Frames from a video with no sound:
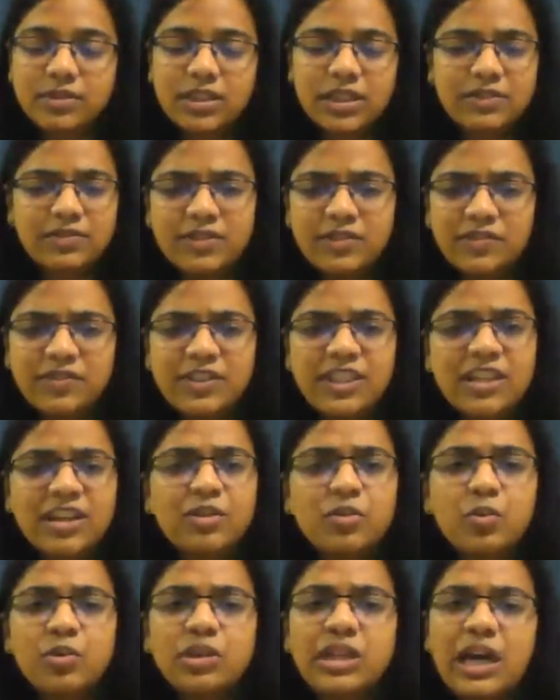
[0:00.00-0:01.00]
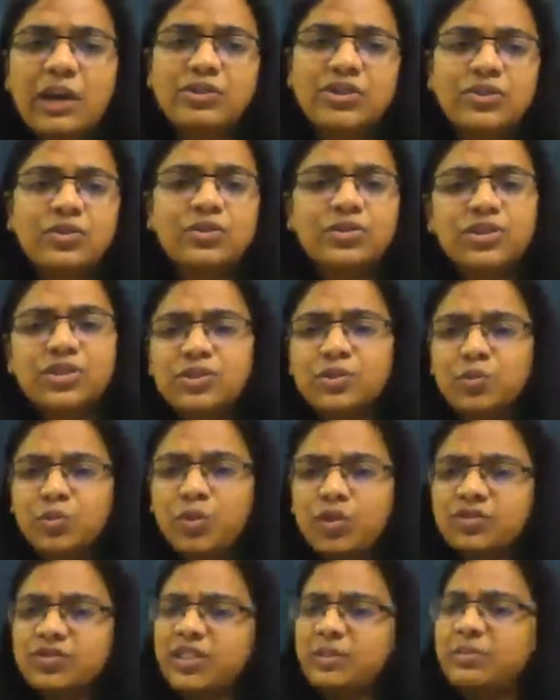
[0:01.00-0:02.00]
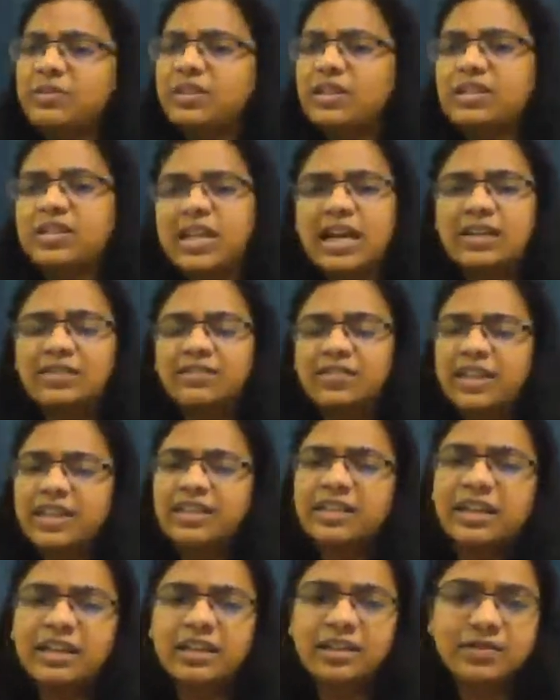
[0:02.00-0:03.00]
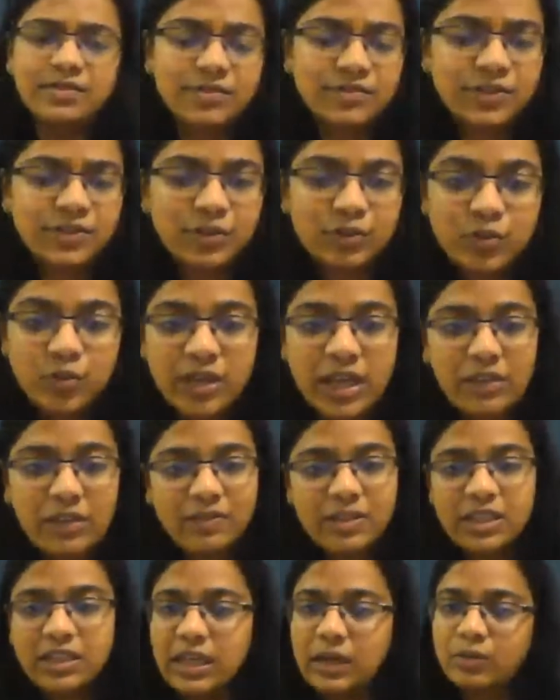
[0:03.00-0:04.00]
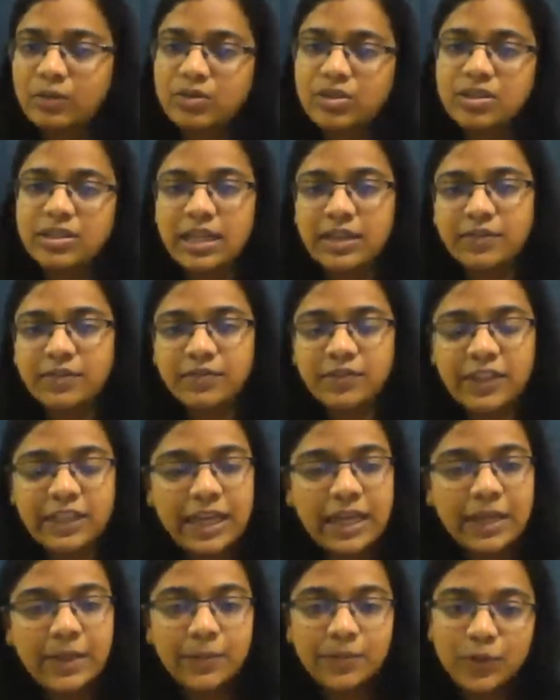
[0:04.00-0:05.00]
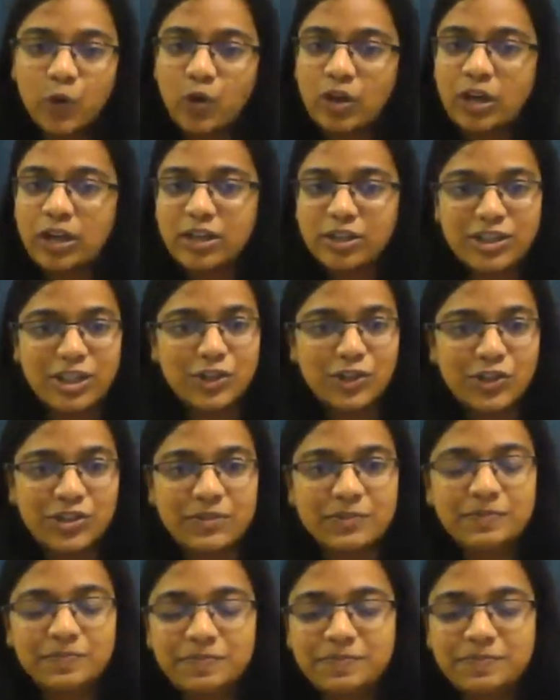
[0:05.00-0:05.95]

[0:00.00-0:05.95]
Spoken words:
If there are no doubts, just 2 or 3 minutes, I'll wait. And if you don't have any doubts, then we can call it a session.